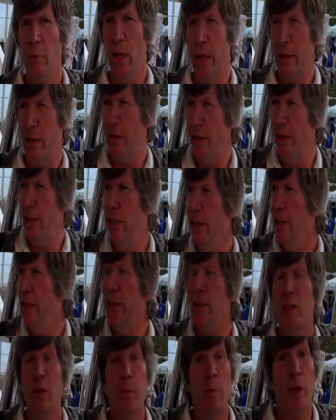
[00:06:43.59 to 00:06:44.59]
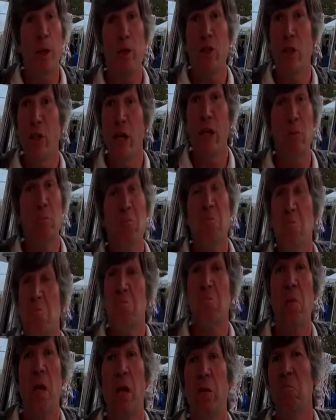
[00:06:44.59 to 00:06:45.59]
Like sitting here at the boat show,
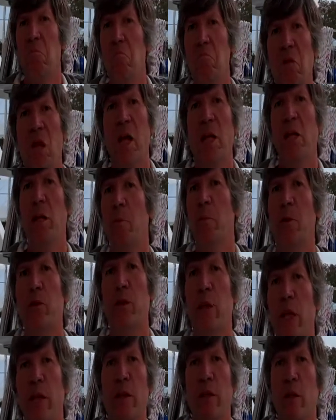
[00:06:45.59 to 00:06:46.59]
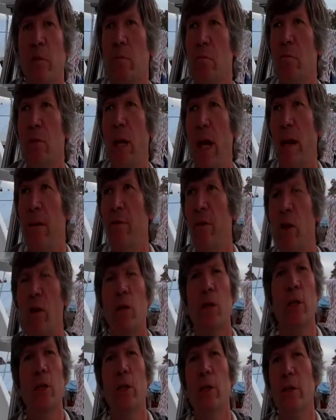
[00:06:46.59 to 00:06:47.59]
90% have no
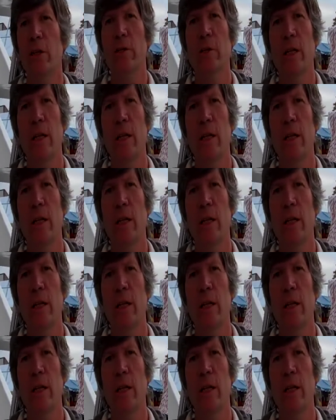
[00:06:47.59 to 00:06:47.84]
clue.